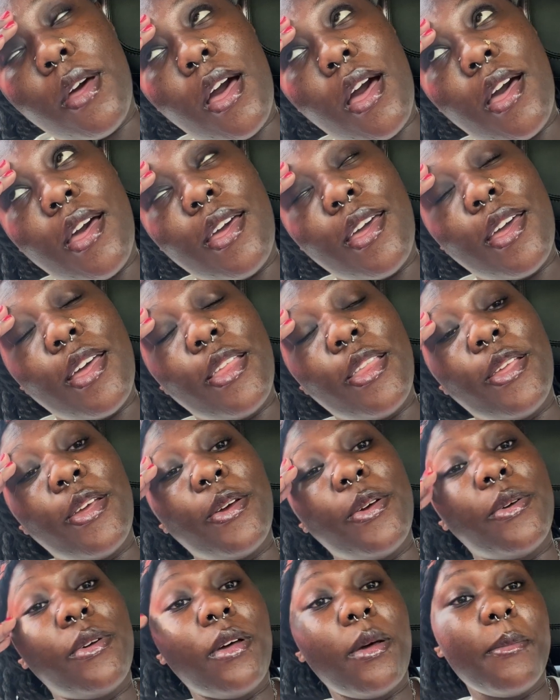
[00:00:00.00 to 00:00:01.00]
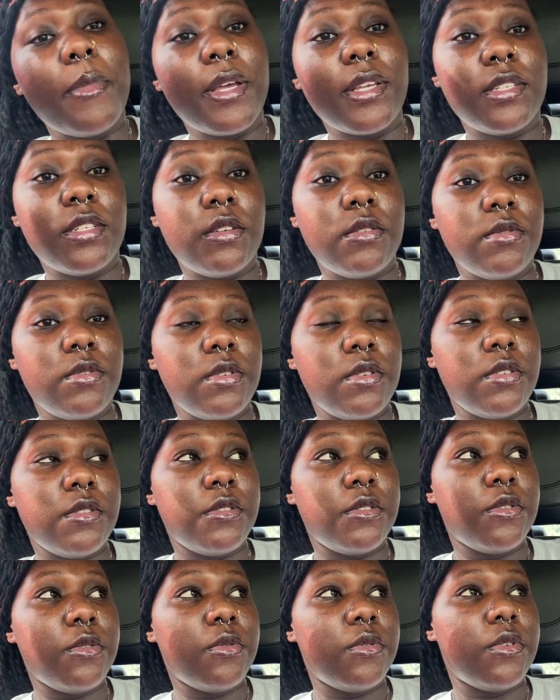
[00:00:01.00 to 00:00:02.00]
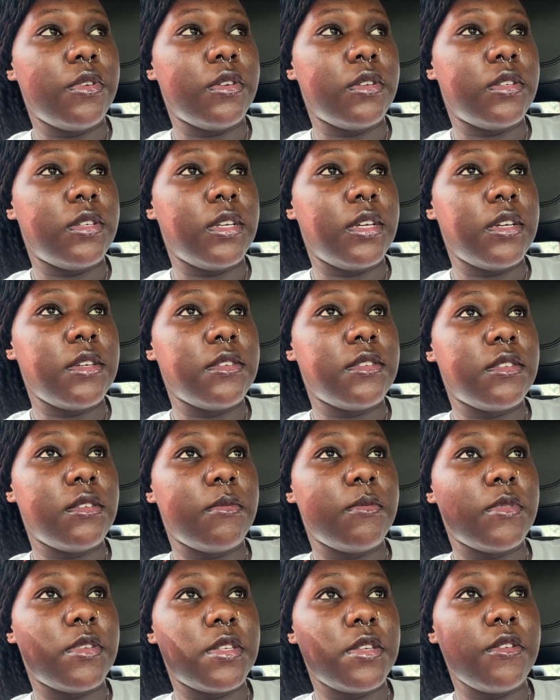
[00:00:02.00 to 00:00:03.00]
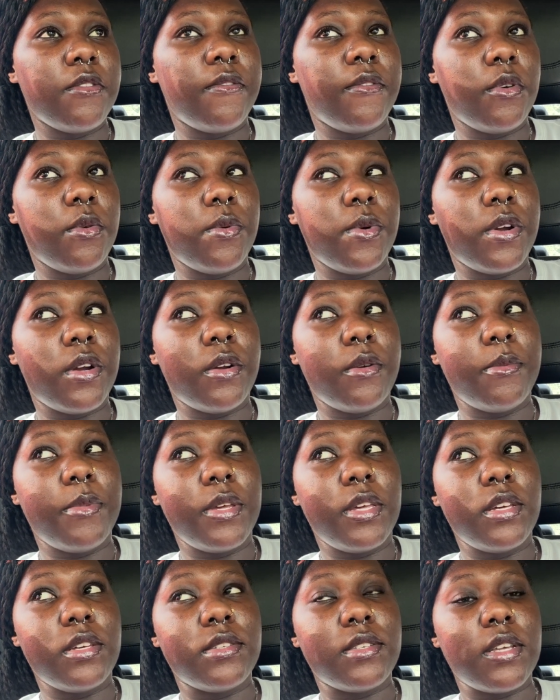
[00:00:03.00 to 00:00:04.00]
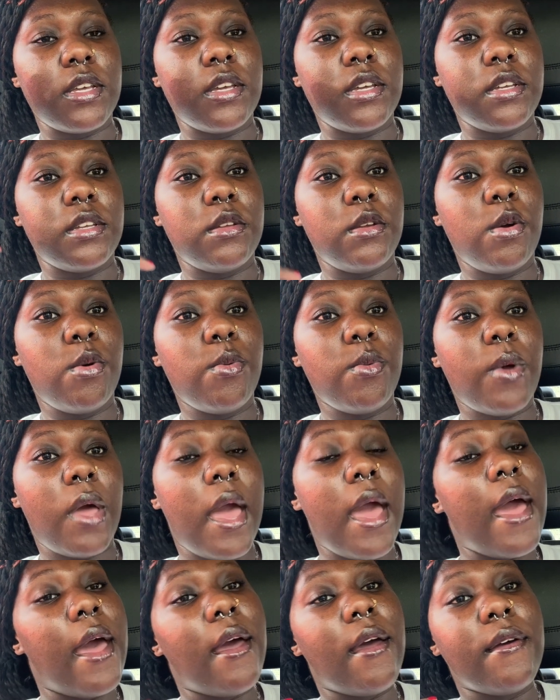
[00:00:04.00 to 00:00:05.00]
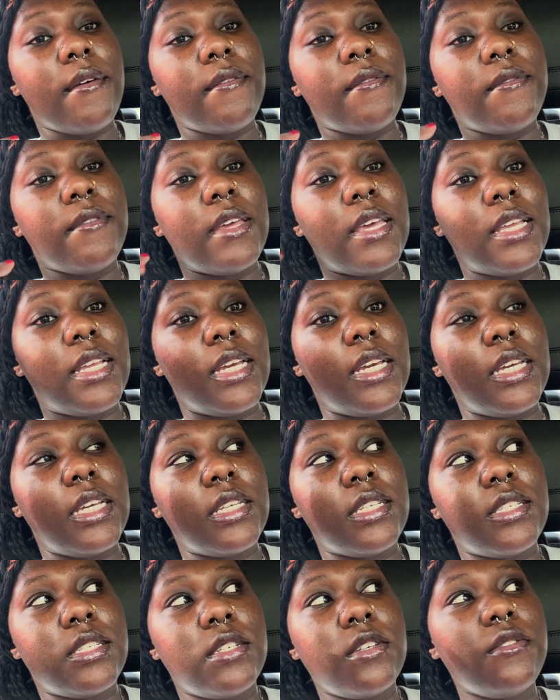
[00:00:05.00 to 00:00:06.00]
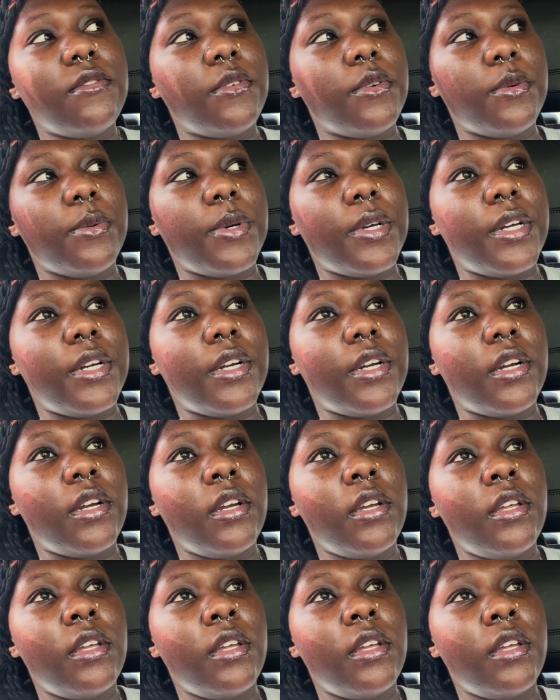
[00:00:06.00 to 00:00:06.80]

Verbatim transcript: Hi, hello. I'm about to go to the store to get some silverware because I don't have any silverware.